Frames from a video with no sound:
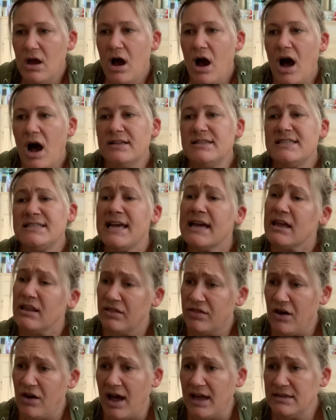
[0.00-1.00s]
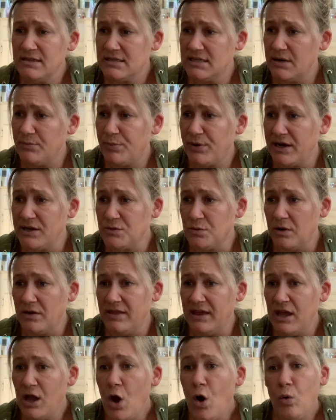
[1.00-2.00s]
On second thought, said
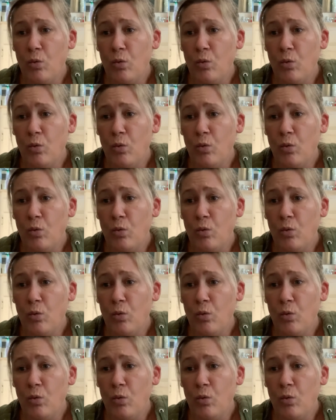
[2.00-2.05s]
Praiseworthy,